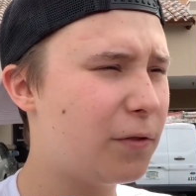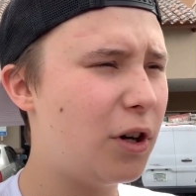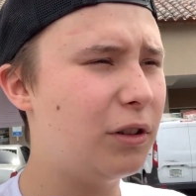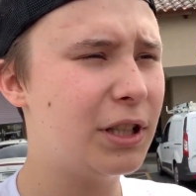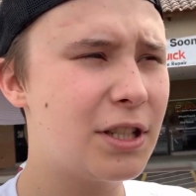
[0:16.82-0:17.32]
of
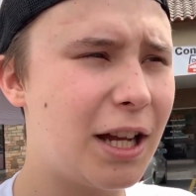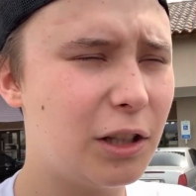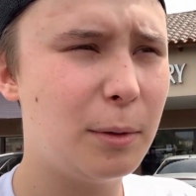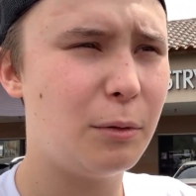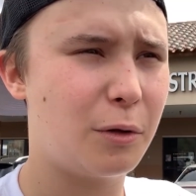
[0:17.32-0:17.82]
all, let's talk a
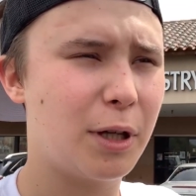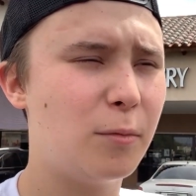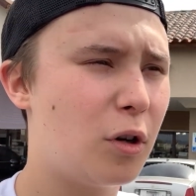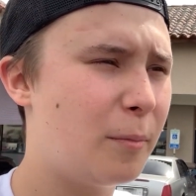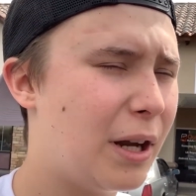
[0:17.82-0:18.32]
little bit about Quick
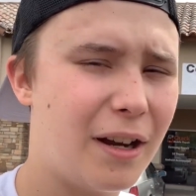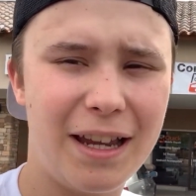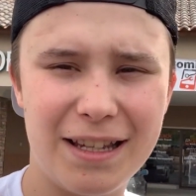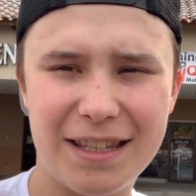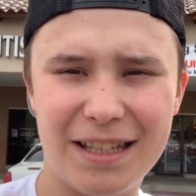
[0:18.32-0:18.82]
Mobile Repair
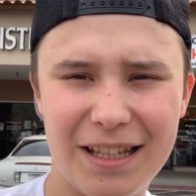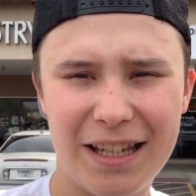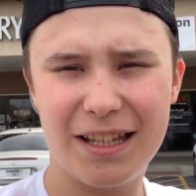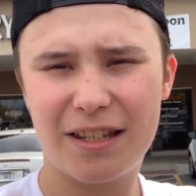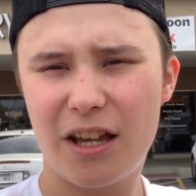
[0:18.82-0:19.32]
AZ
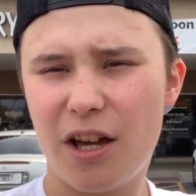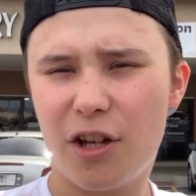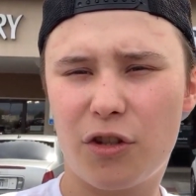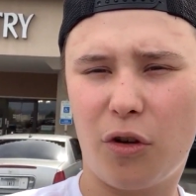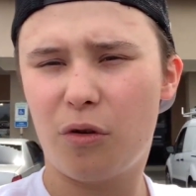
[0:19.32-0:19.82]
is.
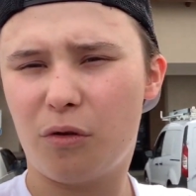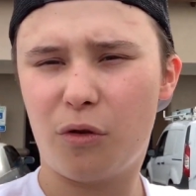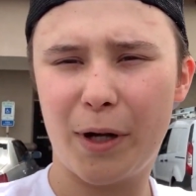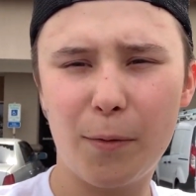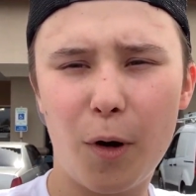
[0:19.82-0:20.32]
So
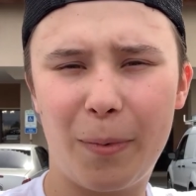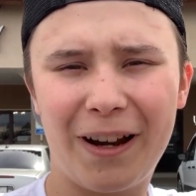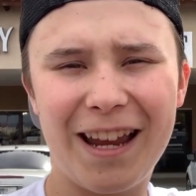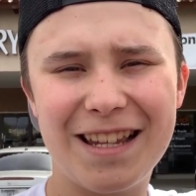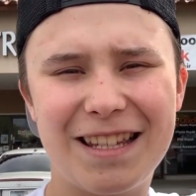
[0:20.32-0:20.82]
Quick Mobile
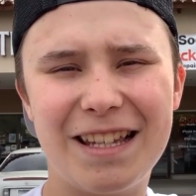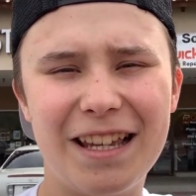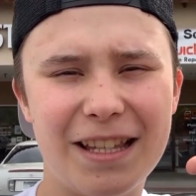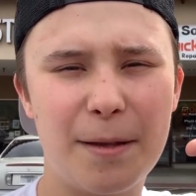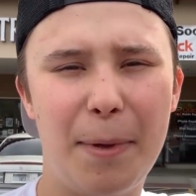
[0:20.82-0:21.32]
Repair AZ
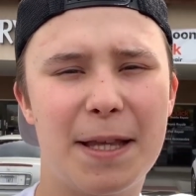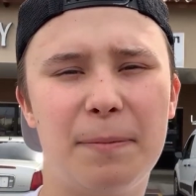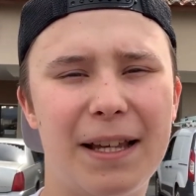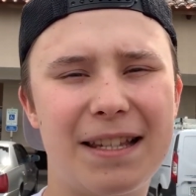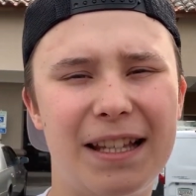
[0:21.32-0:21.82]
is the best
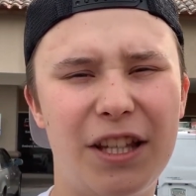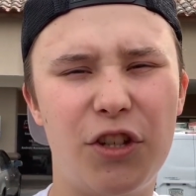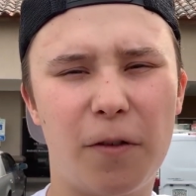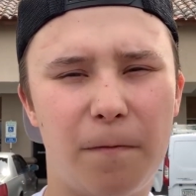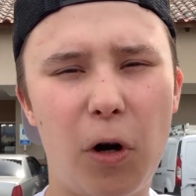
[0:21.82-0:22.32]
place to get
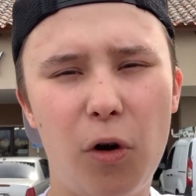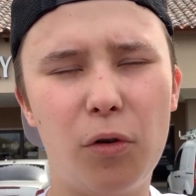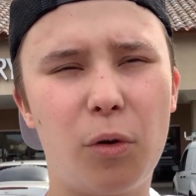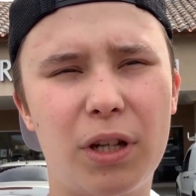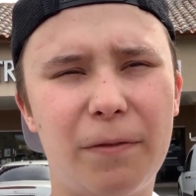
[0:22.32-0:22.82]
your phone
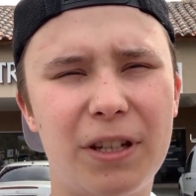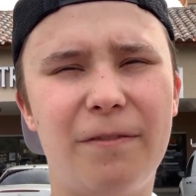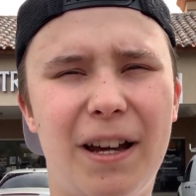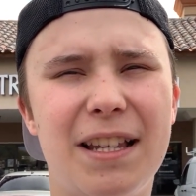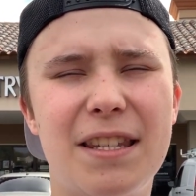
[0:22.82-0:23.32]
or different
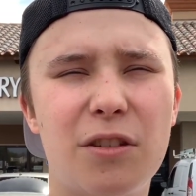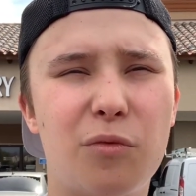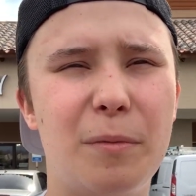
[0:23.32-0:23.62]
devices